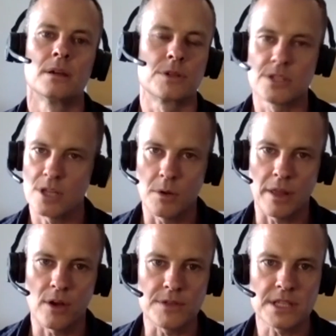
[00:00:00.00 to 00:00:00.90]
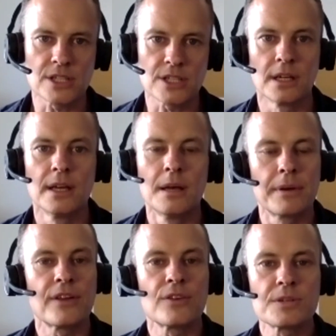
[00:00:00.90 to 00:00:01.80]
Which is a whole other conversation.
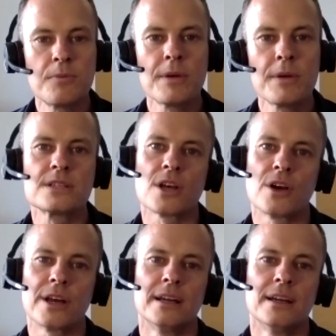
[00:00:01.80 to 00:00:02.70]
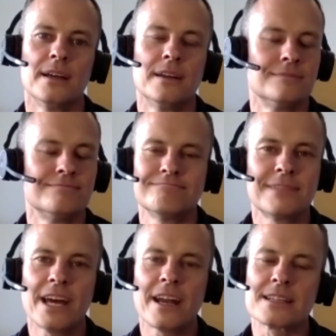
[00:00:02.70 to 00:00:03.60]
But if they're a small business owner,
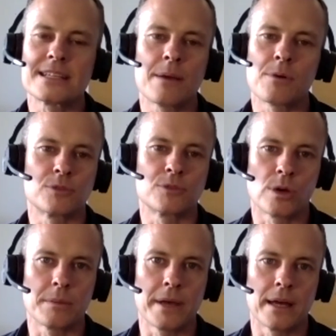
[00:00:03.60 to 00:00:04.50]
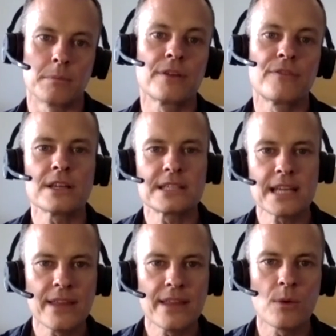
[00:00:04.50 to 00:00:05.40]
they don't understand what I'm talking about. But if I
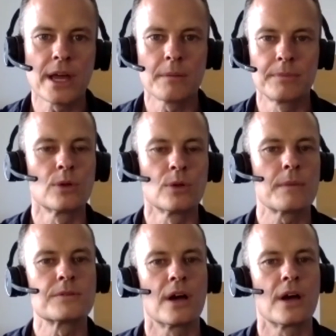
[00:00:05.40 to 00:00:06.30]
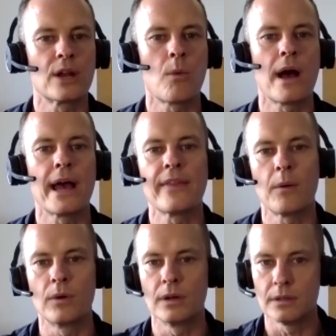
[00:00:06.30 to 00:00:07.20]
say that we're going to build a website in a way
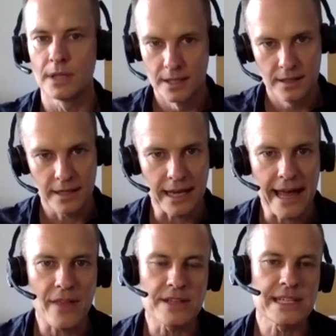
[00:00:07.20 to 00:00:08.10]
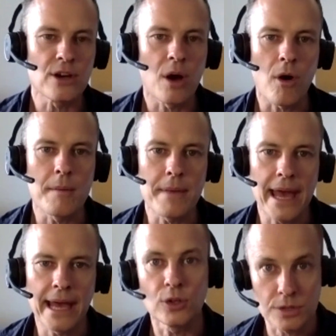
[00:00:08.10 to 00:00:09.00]
that will allow the DIY
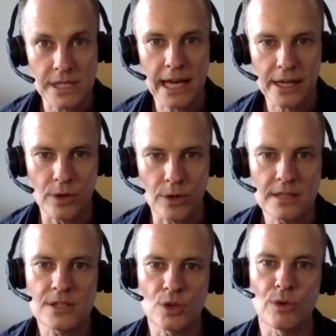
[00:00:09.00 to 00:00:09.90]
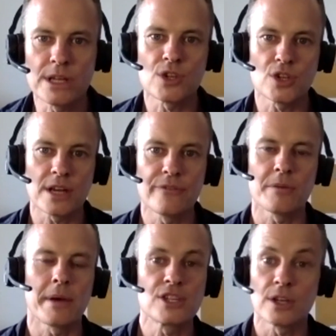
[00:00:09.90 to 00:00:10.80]
man, your target audience, to research
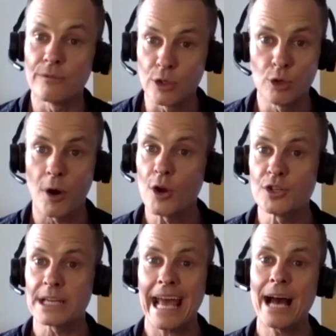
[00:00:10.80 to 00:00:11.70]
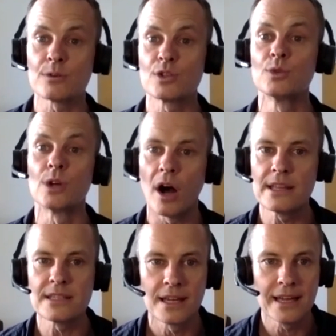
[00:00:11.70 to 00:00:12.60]
information, view project how-to
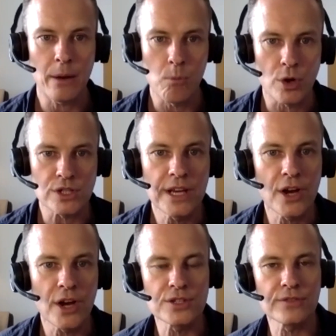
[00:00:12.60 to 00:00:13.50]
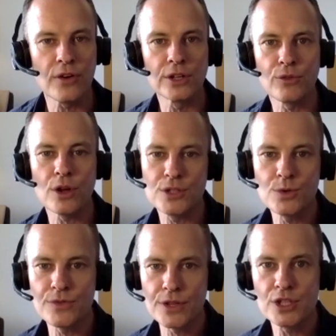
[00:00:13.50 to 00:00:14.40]
guides, and watch videos to find the right
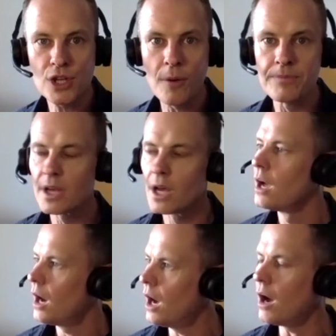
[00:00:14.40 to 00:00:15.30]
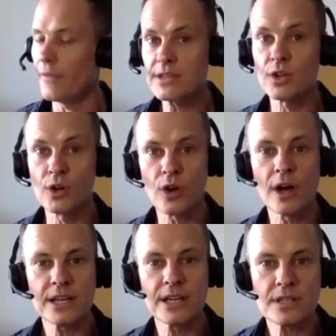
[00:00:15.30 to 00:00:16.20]
tools for the job, oh, that's a good
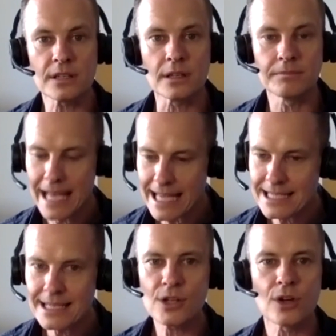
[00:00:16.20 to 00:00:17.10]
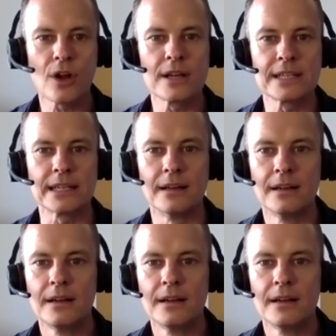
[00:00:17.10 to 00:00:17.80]
idea, isn't it? Yes, it is a good idea.